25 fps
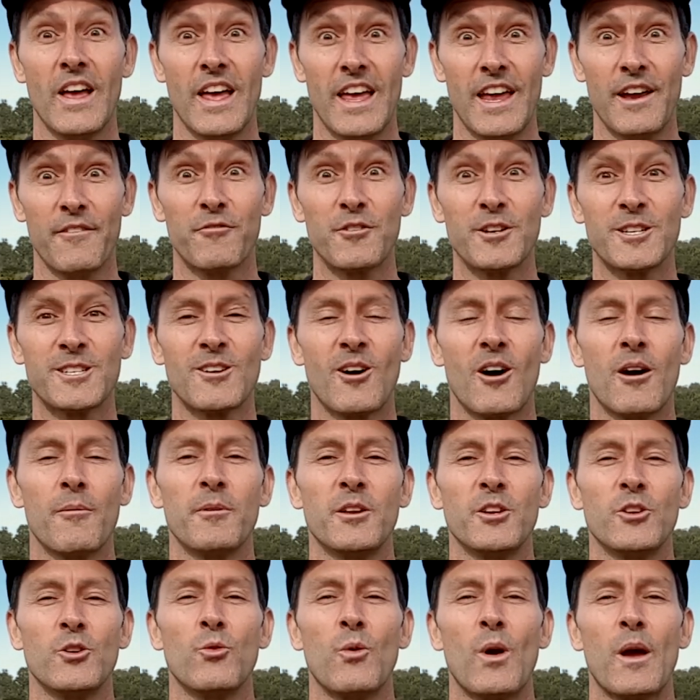every time
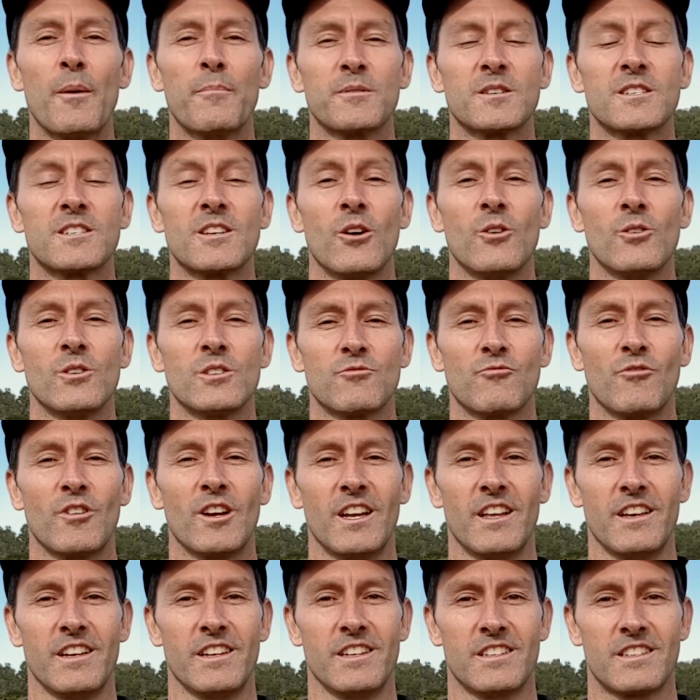a new episode is
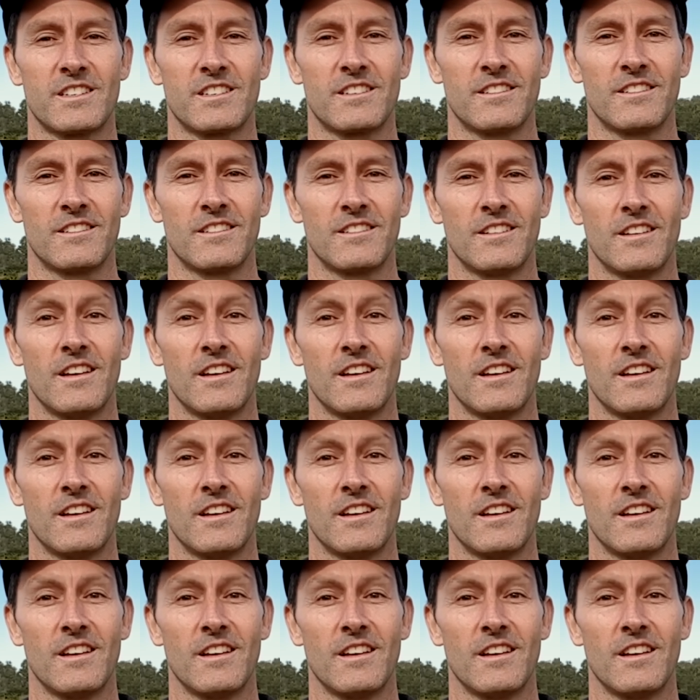released.